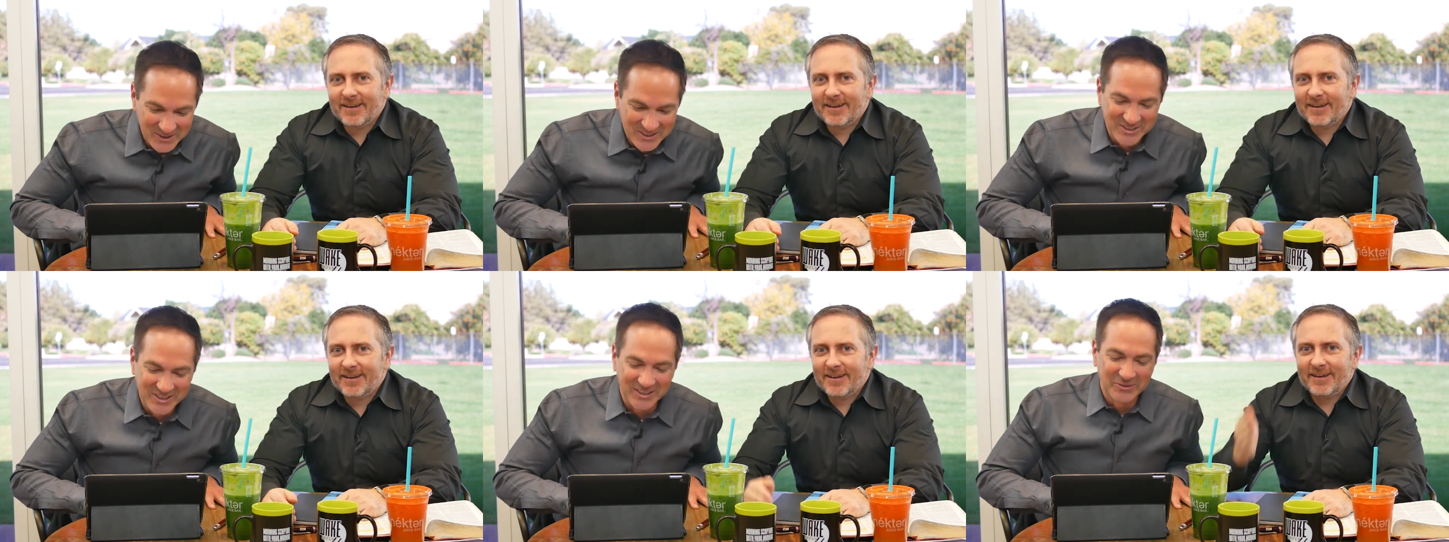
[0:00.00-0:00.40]

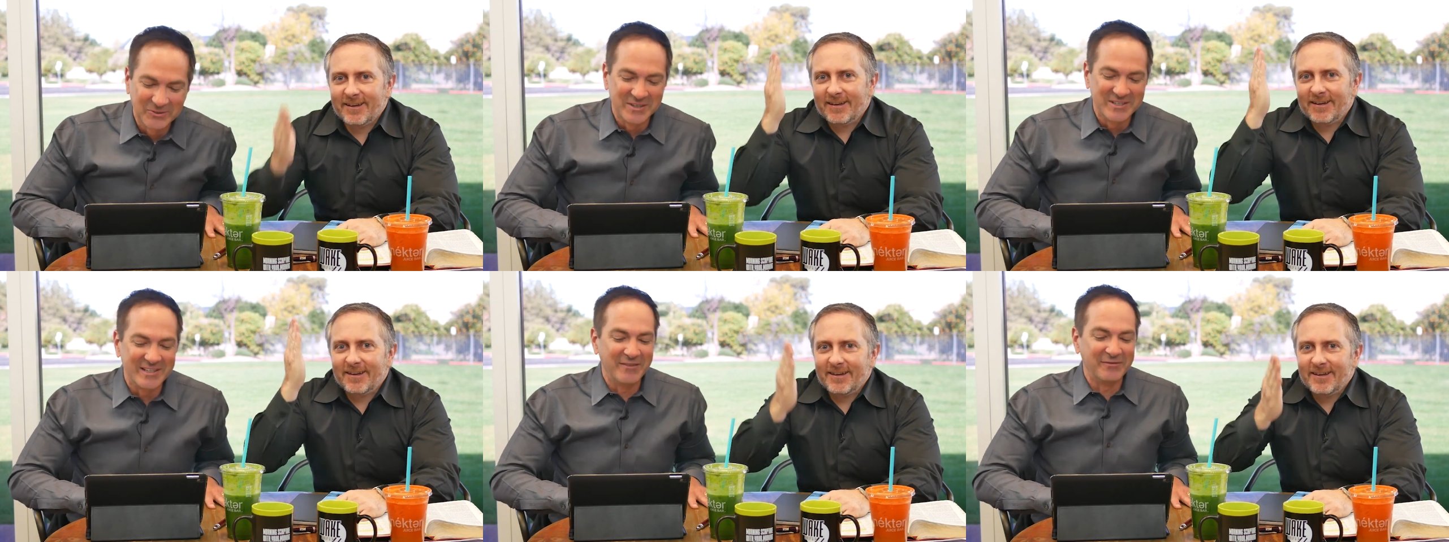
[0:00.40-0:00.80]
Speaker 1: when Chuck
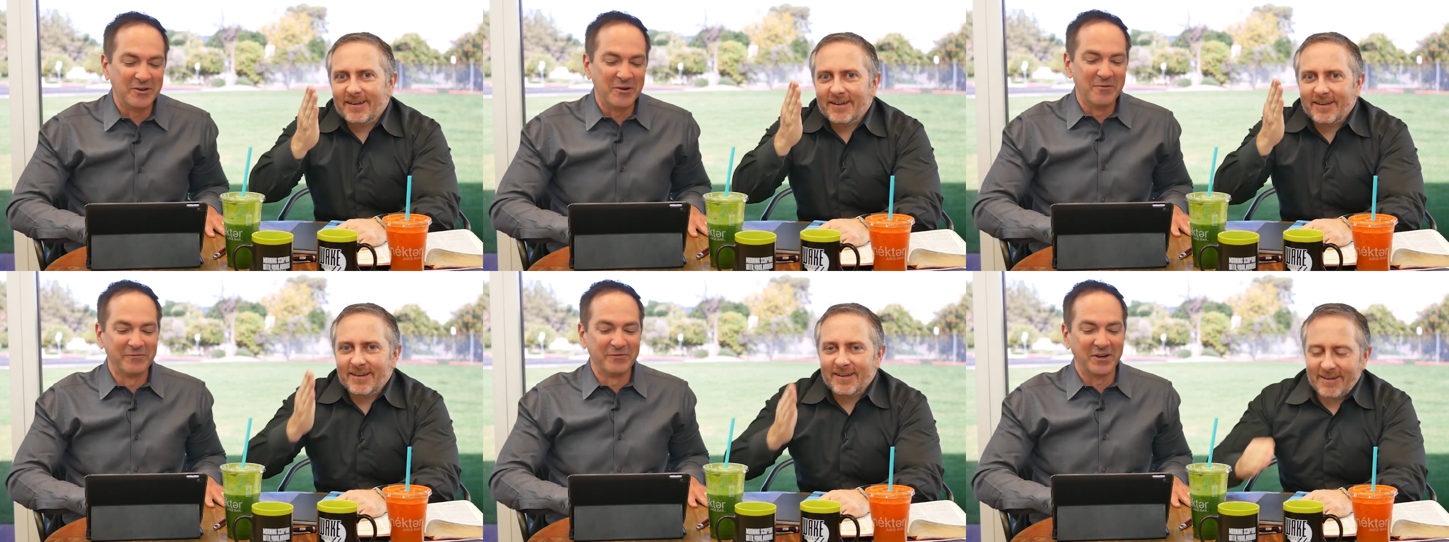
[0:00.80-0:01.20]
Norris
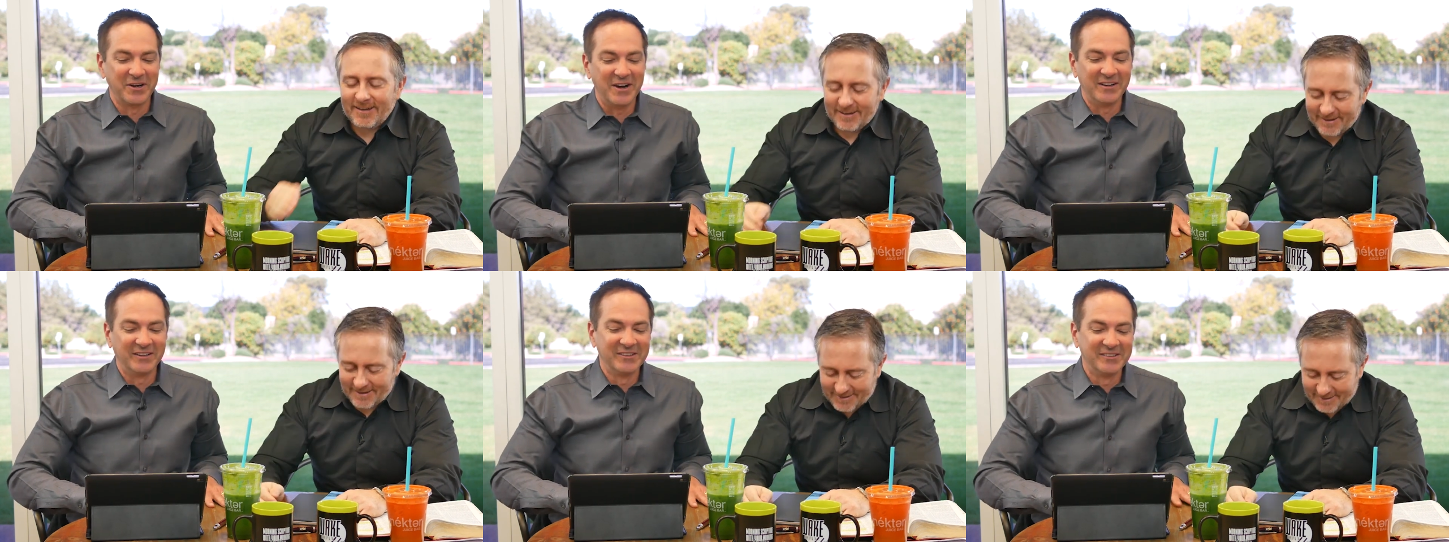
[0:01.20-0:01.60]
left home for
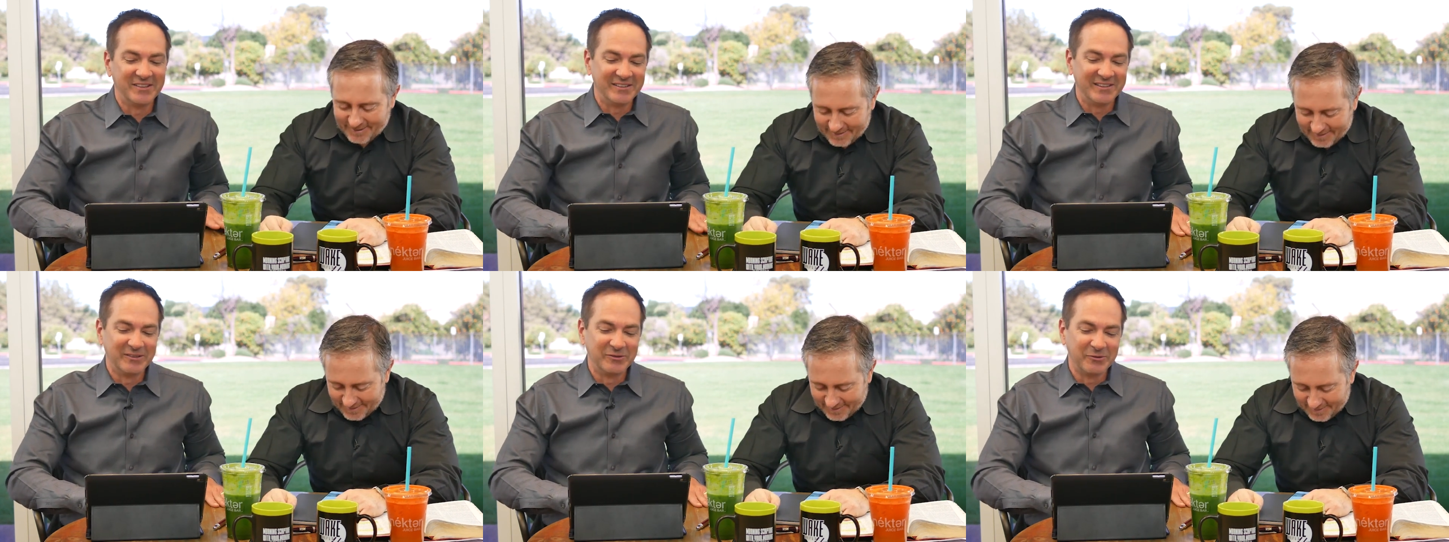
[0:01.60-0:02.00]

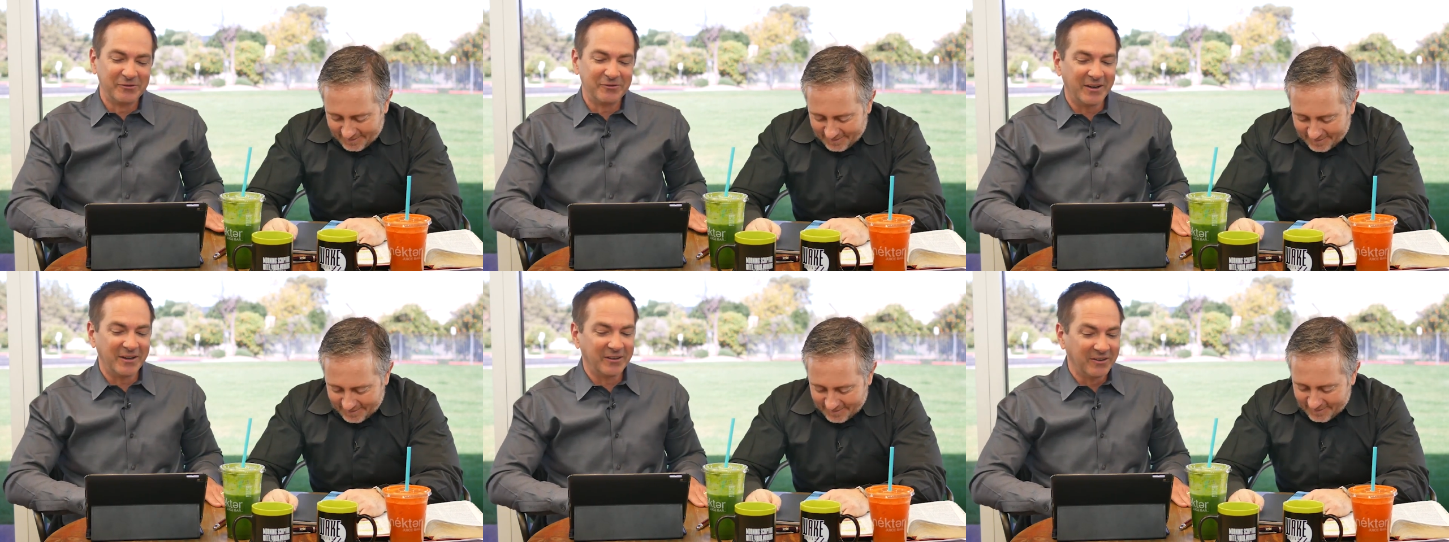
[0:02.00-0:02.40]
college, he said to
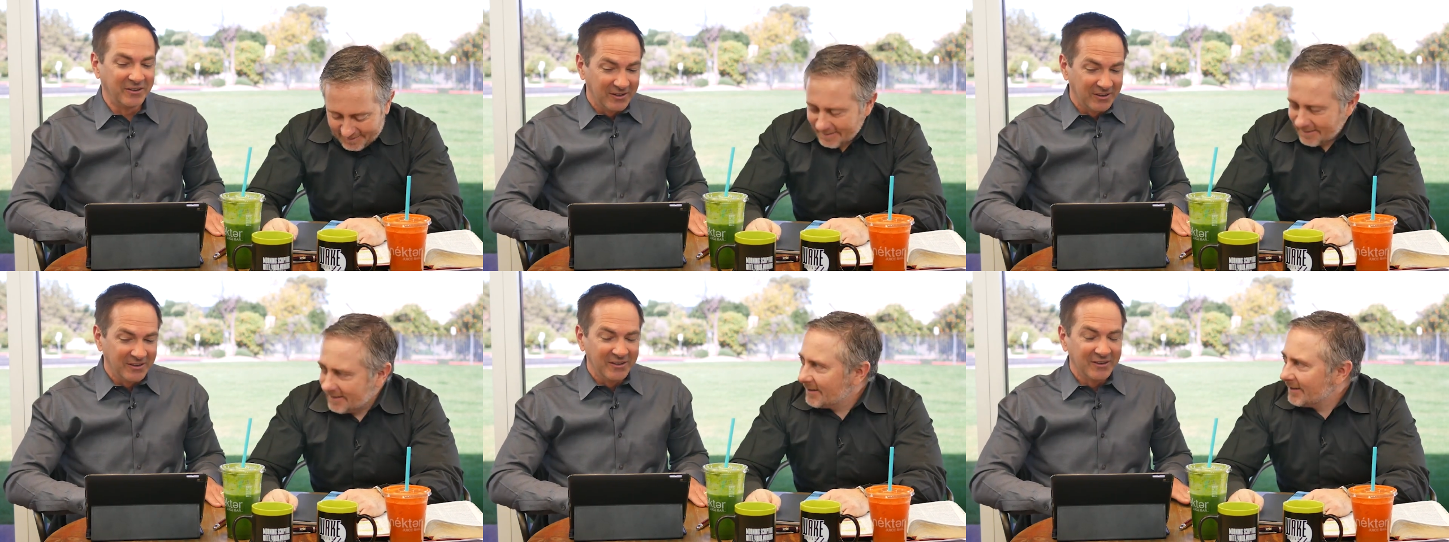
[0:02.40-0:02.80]
his
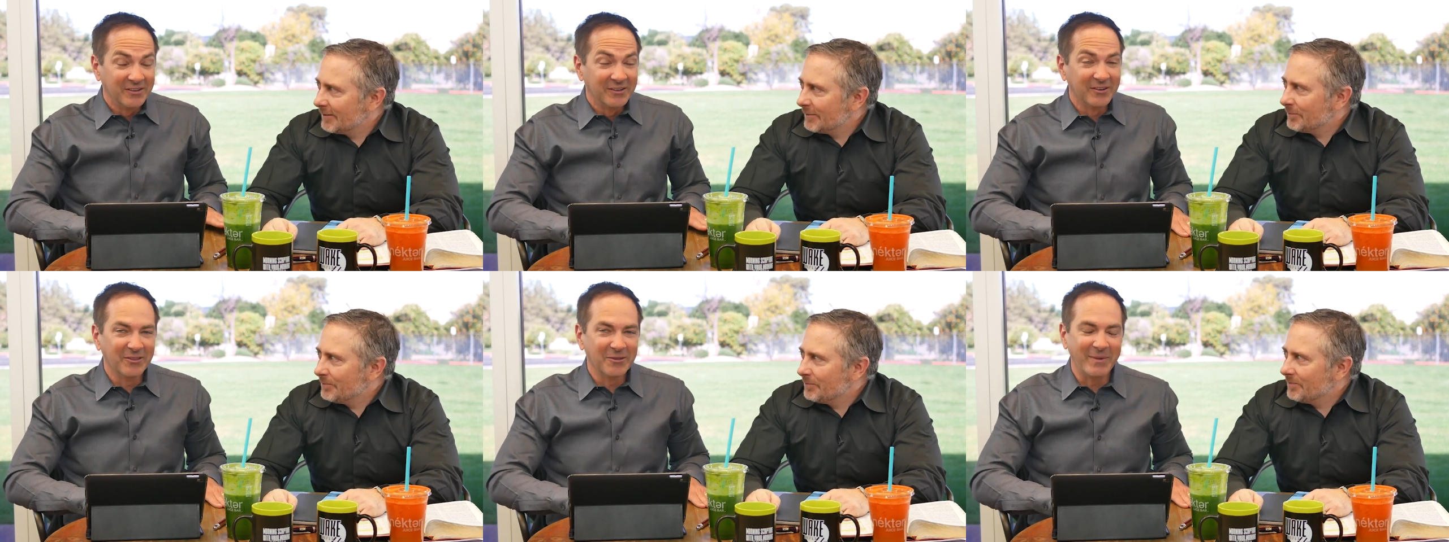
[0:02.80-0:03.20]
father,
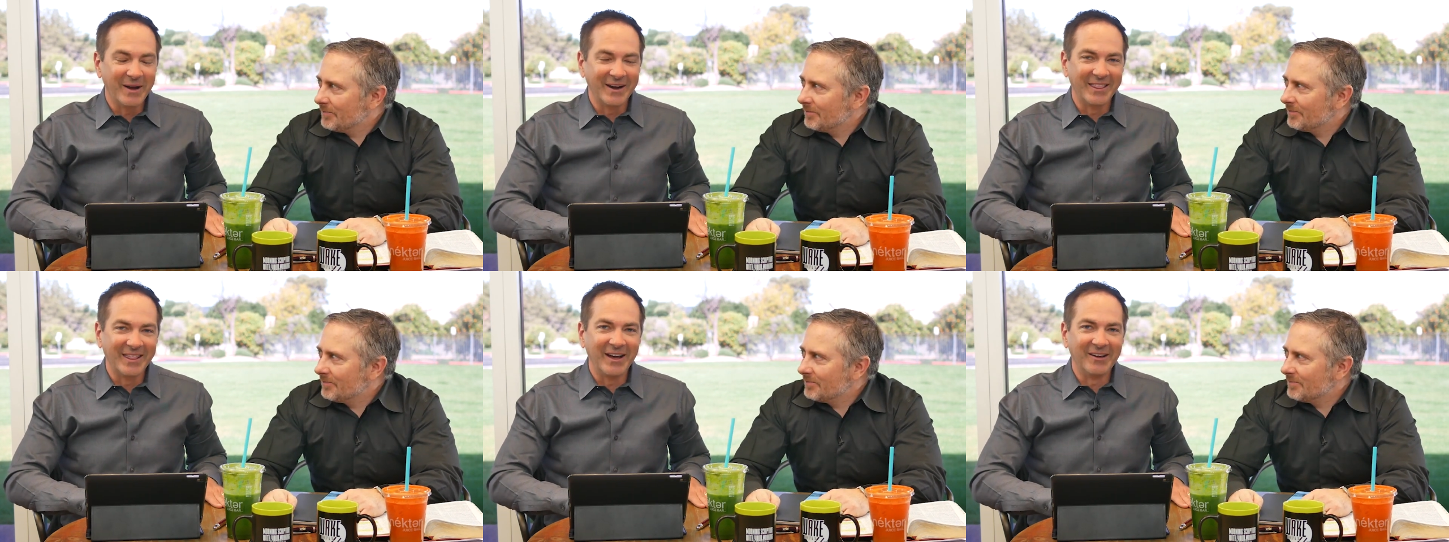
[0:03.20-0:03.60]
You're the
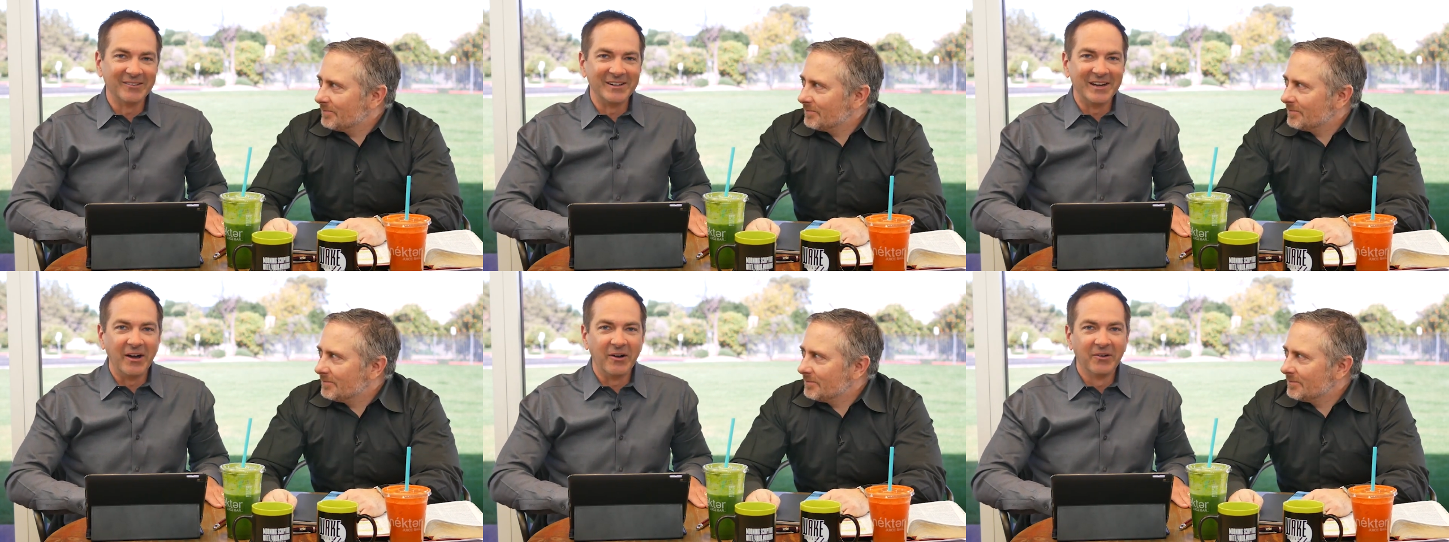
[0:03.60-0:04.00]
man of the
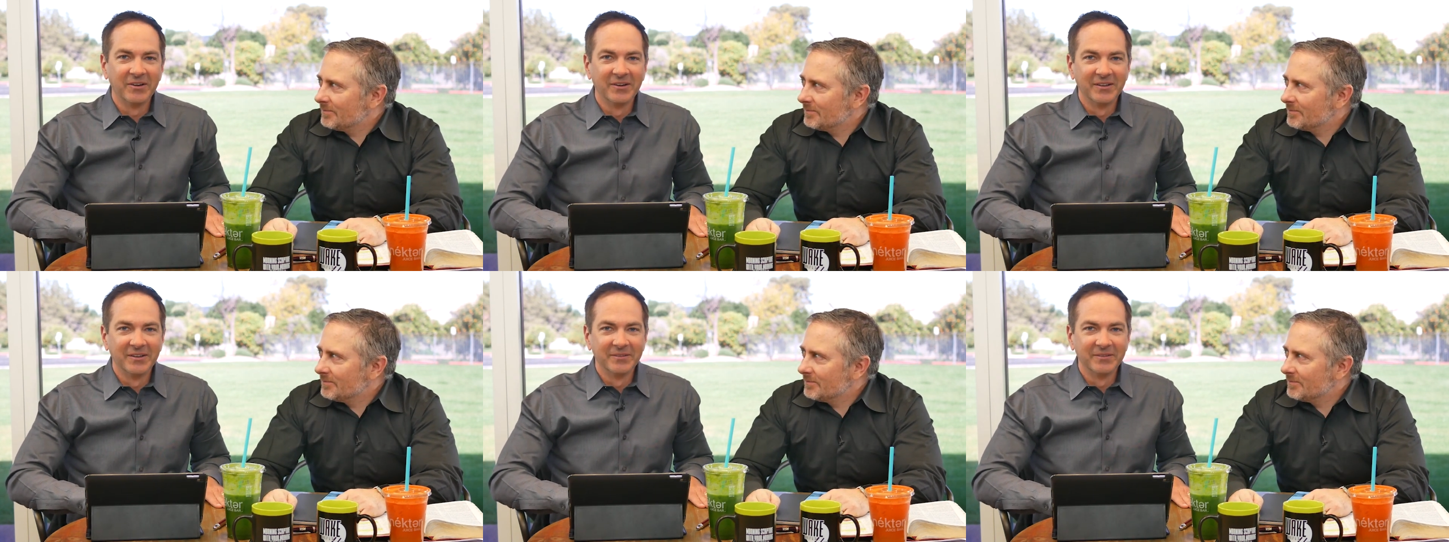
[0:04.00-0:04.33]
house now.